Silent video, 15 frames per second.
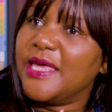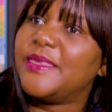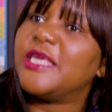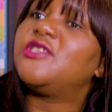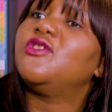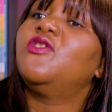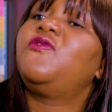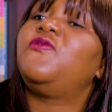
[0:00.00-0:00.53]

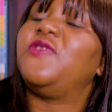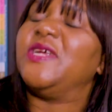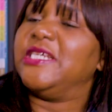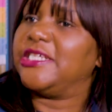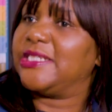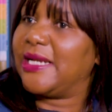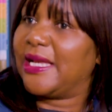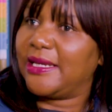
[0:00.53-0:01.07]
There's no
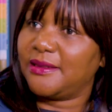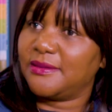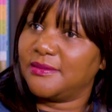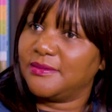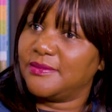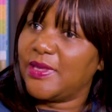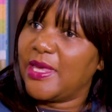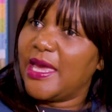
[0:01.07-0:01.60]
finish line.
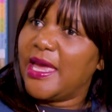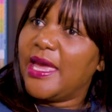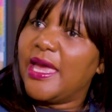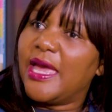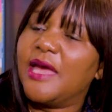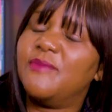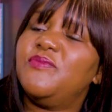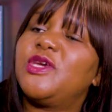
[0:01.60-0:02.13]

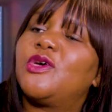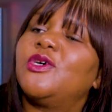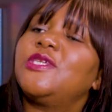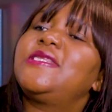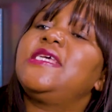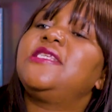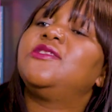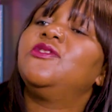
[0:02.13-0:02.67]
And
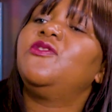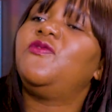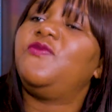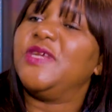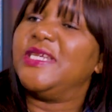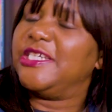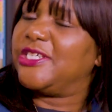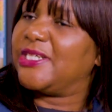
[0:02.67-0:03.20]
because there's no
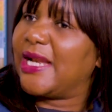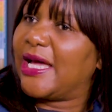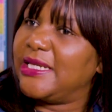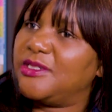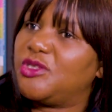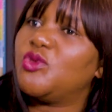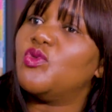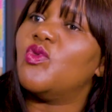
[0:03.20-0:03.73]
finish
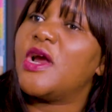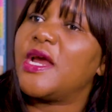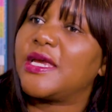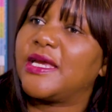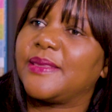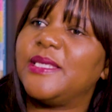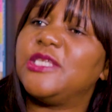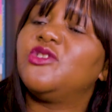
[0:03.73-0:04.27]
line to
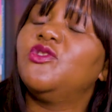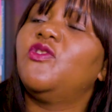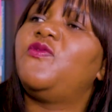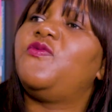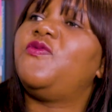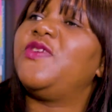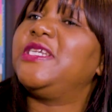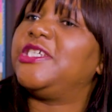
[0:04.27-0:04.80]
work, there's no
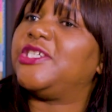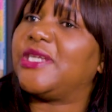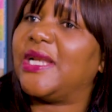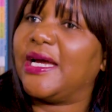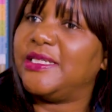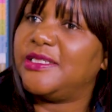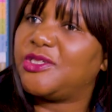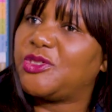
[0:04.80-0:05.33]
finish
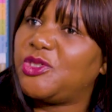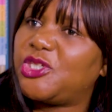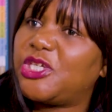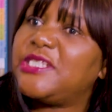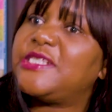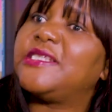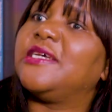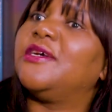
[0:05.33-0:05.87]
line to
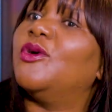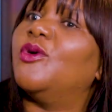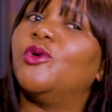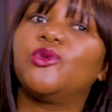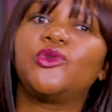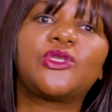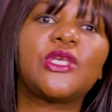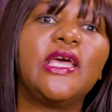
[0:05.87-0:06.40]
chasing
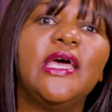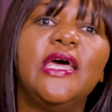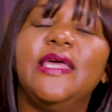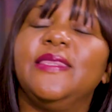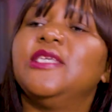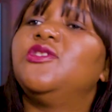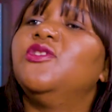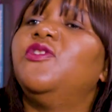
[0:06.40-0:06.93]
goals,
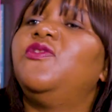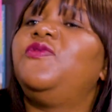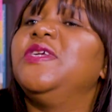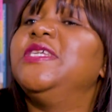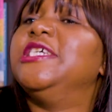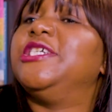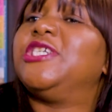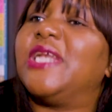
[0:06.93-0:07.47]
there's no
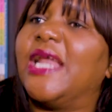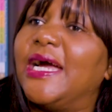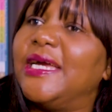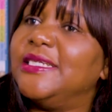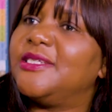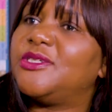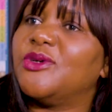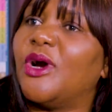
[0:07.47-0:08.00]
finish
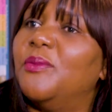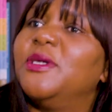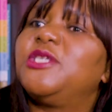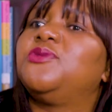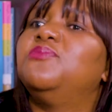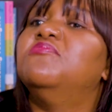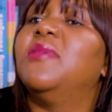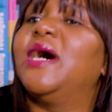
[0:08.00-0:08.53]
line to how
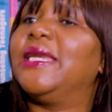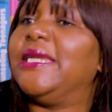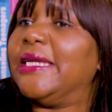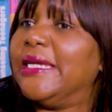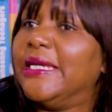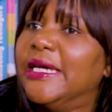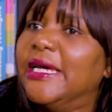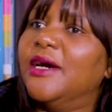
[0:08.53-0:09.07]
much
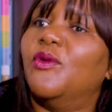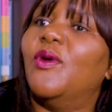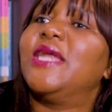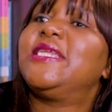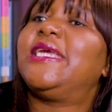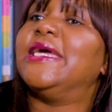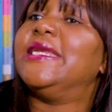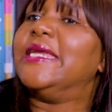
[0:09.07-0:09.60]
money
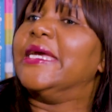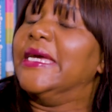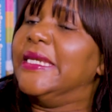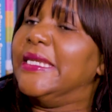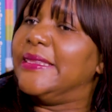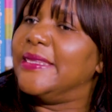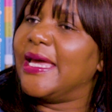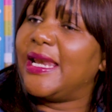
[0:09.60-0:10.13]
one can
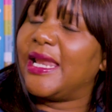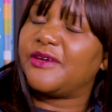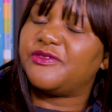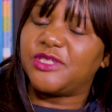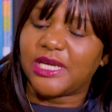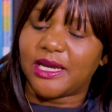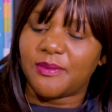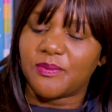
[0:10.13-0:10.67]
earn in their
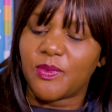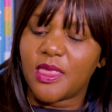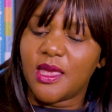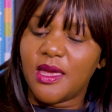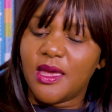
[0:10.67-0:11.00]
lifetime,